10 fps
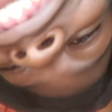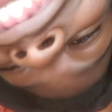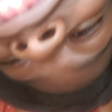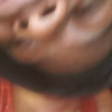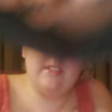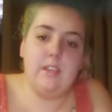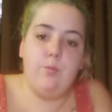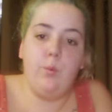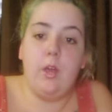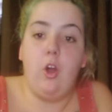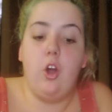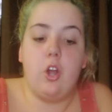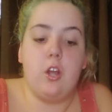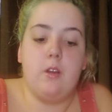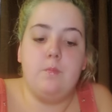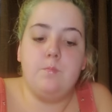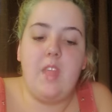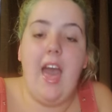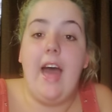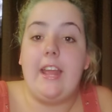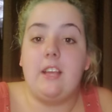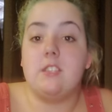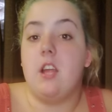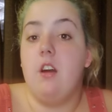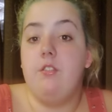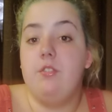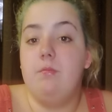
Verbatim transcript: edit is if we are adding stuff.